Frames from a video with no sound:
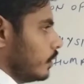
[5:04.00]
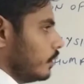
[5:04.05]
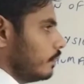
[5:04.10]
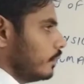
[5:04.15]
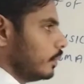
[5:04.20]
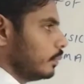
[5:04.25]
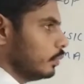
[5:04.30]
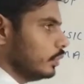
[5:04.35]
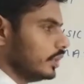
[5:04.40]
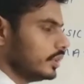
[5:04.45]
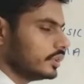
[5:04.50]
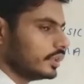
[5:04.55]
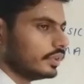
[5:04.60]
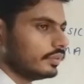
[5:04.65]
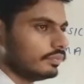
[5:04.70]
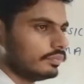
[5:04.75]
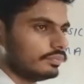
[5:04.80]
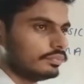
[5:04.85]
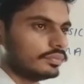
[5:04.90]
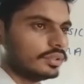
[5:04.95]
of
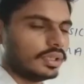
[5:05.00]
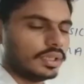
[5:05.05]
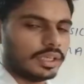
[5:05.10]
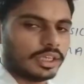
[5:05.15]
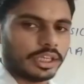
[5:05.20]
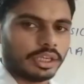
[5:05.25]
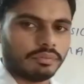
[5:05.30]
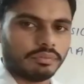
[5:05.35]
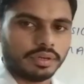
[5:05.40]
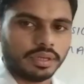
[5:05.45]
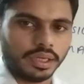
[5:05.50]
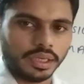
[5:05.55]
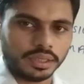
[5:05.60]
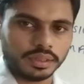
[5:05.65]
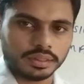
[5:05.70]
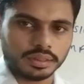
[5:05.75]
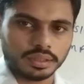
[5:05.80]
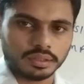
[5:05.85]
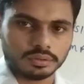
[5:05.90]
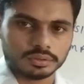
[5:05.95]
population lived
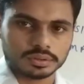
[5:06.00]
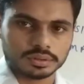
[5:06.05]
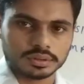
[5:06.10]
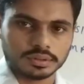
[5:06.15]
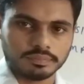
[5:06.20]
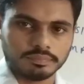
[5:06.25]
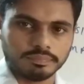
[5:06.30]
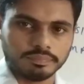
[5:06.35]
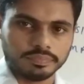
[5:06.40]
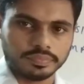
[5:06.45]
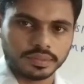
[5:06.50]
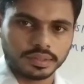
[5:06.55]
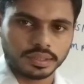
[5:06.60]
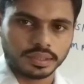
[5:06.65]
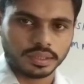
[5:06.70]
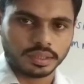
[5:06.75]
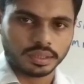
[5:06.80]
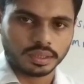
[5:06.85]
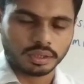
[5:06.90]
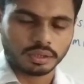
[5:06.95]
in those
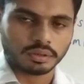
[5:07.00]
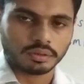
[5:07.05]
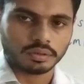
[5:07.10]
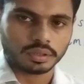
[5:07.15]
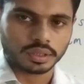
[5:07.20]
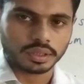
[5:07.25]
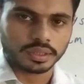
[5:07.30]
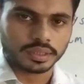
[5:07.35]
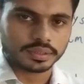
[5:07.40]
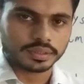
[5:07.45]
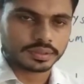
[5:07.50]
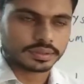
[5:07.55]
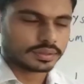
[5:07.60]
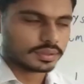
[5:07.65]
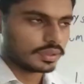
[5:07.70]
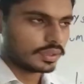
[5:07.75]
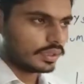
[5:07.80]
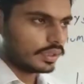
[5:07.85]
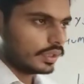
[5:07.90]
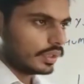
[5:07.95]
continents.